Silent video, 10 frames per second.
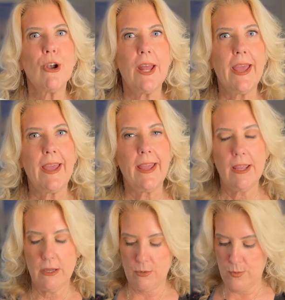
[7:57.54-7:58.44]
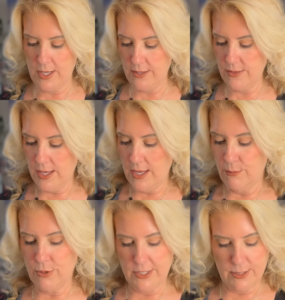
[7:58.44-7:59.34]
day with
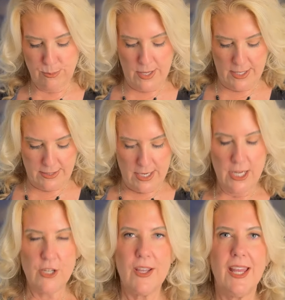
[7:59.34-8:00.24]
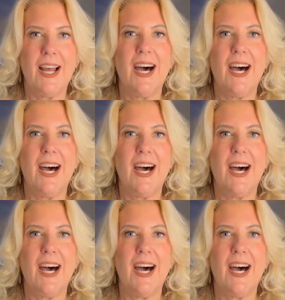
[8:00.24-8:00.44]
Princess Plus. You get